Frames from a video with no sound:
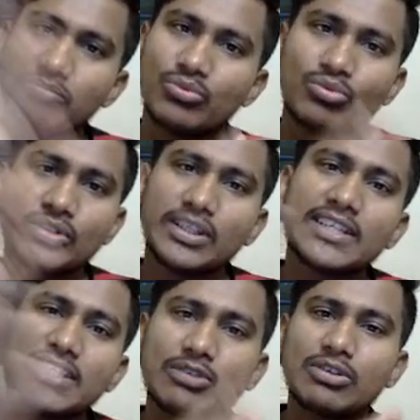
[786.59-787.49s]
Both
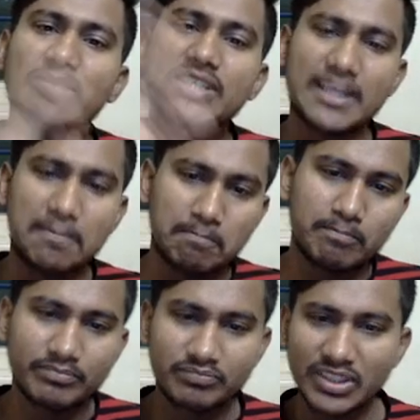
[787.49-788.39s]
answer will be same,
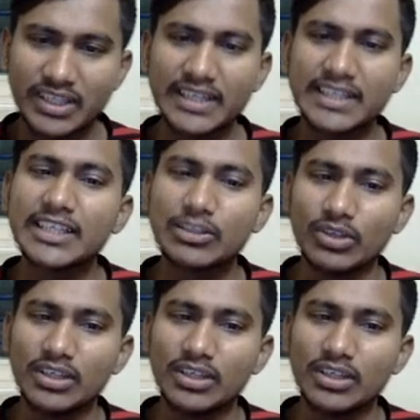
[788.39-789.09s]
right? Equal.